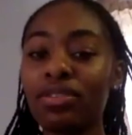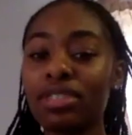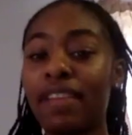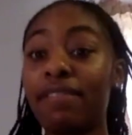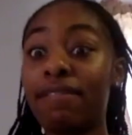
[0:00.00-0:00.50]

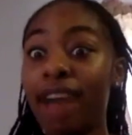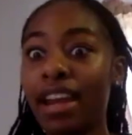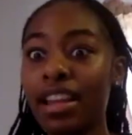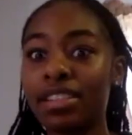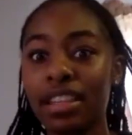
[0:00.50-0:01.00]
like
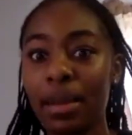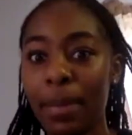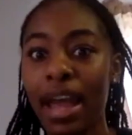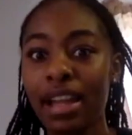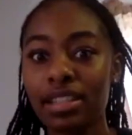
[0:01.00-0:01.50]
fighting to get
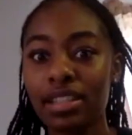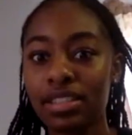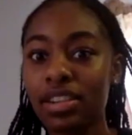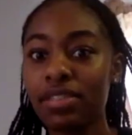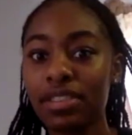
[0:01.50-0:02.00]
back to the
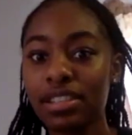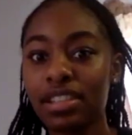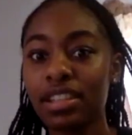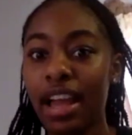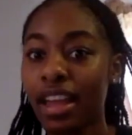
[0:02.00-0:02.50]
surface.
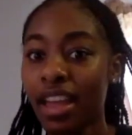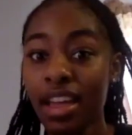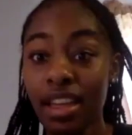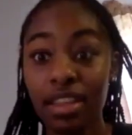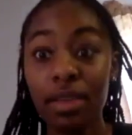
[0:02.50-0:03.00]

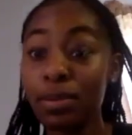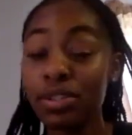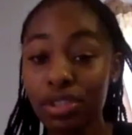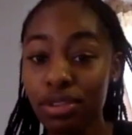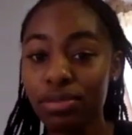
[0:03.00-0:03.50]
They're
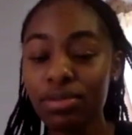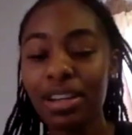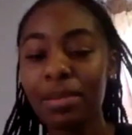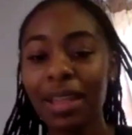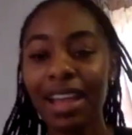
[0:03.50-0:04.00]
pushing through, and
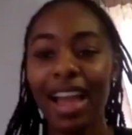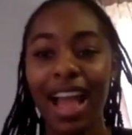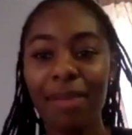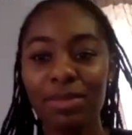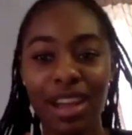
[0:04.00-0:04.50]
I'm like,
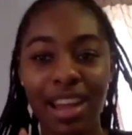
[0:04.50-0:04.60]
I'm trying to